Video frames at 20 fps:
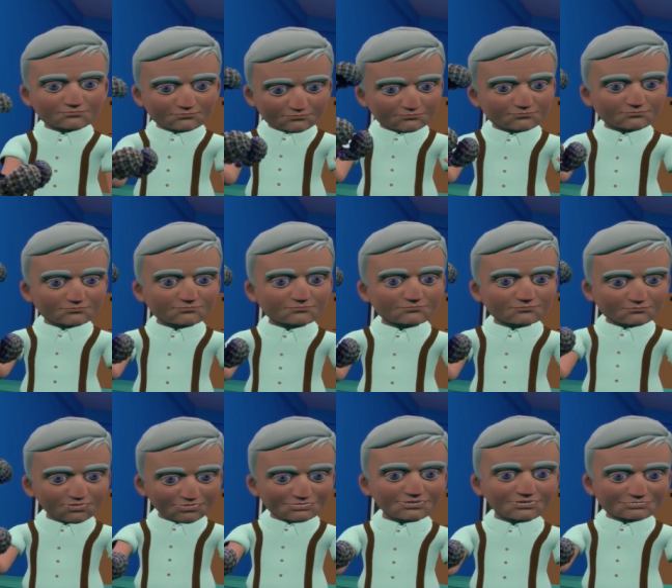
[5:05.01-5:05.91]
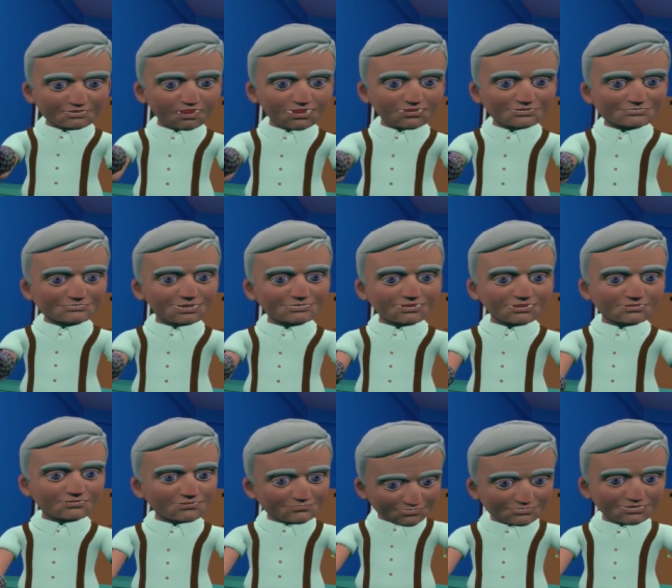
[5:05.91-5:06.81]
this is where Sarah's going to chime
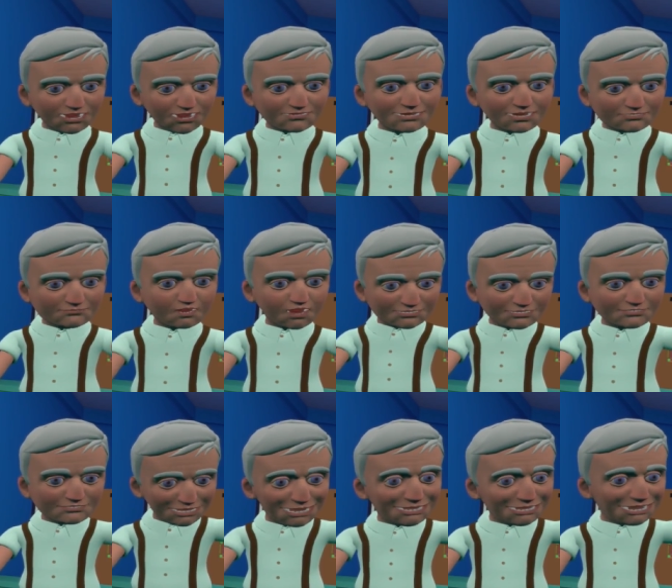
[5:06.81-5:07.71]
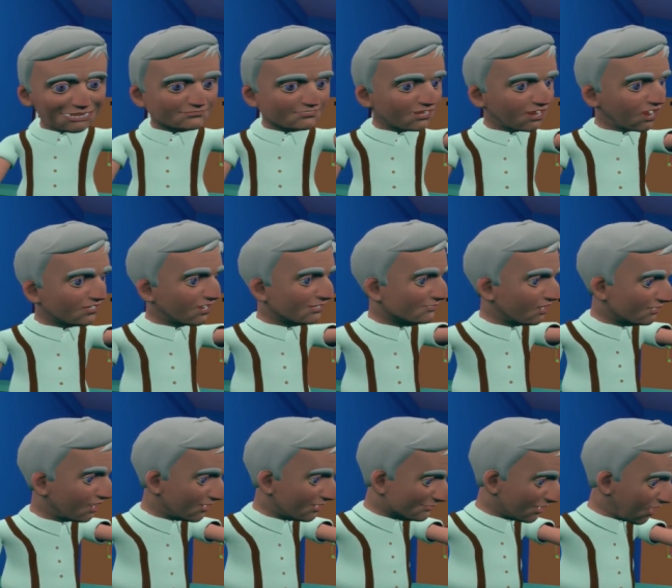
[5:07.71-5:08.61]
in. Let's check right now. Let's look at the
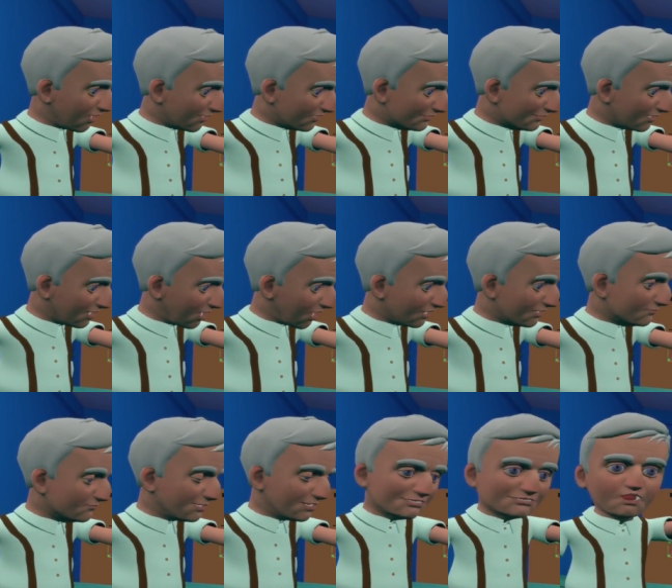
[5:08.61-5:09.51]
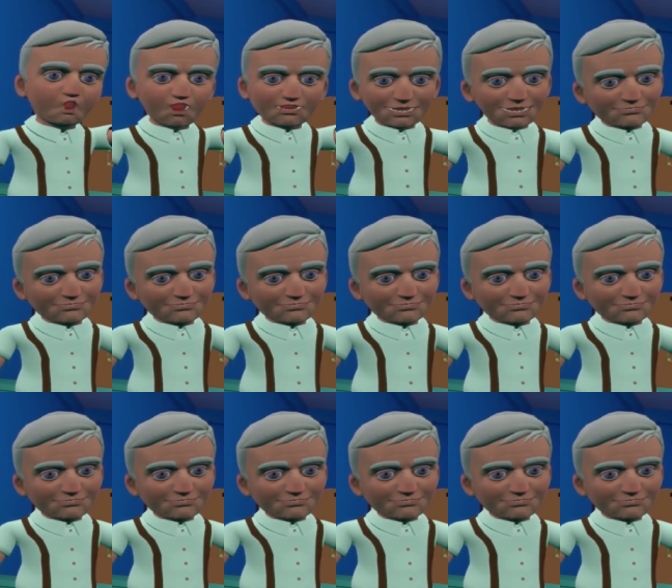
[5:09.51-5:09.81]
comments now and see what happens.